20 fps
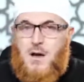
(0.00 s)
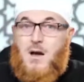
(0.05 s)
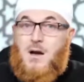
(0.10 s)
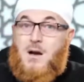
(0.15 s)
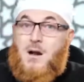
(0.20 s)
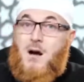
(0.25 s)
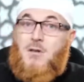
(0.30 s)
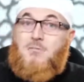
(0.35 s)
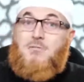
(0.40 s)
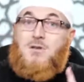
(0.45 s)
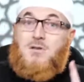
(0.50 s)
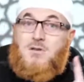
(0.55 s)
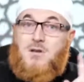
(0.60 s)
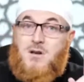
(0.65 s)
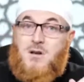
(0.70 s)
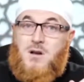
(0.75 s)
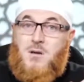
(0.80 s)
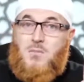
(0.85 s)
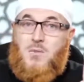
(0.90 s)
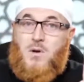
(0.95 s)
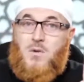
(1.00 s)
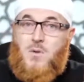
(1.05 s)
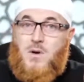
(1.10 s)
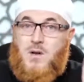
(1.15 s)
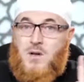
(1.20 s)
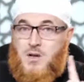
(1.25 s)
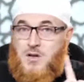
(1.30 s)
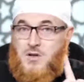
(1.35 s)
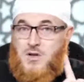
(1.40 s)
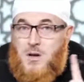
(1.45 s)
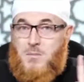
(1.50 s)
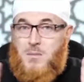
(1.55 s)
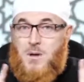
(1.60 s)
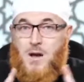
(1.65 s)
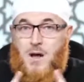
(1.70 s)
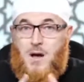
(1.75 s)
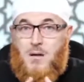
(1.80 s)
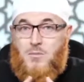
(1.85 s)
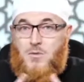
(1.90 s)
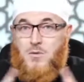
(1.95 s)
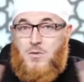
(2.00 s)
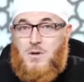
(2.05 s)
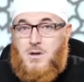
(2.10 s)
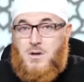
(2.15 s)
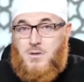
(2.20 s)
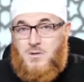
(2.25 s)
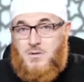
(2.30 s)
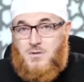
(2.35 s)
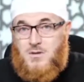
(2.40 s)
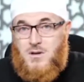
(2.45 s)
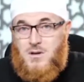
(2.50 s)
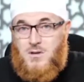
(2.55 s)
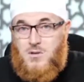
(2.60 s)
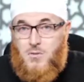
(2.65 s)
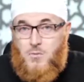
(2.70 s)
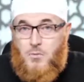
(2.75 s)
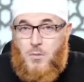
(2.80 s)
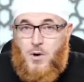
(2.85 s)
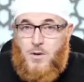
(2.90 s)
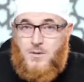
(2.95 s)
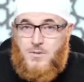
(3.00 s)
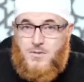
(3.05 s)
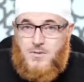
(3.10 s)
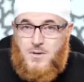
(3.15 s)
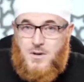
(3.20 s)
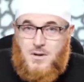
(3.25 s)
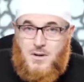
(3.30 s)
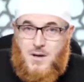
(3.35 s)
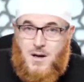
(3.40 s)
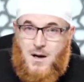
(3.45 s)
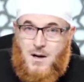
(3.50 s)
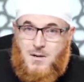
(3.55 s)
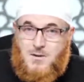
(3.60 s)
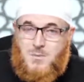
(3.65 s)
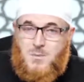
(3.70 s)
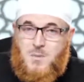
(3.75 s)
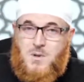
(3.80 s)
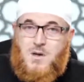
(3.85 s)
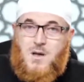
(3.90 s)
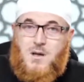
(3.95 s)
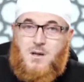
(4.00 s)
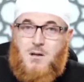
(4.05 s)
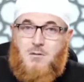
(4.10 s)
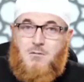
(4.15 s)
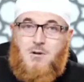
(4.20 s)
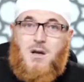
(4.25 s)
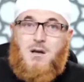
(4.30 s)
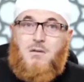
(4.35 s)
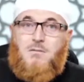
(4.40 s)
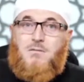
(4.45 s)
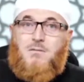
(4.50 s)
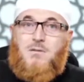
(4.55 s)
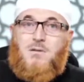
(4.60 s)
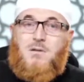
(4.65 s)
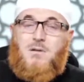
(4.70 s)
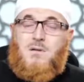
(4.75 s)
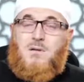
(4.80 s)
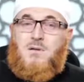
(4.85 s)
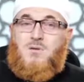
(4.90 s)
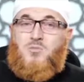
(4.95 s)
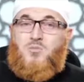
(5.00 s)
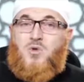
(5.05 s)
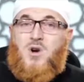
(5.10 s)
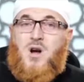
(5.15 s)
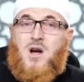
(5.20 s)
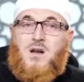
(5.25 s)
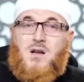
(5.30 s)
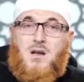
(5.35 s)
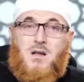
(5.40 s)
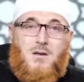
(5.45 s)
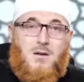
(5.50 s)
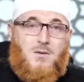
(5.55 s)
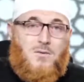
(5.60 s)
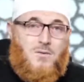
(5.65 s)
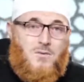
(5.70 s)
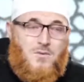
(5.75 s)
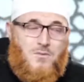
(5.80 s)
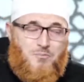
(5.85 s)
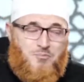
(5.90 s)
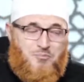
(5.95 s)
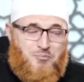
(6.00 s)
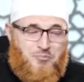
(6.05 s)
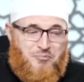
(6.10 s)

and obviously number one, ijab and kabul, the consent of both, the husband and the wife, the bride and the groom.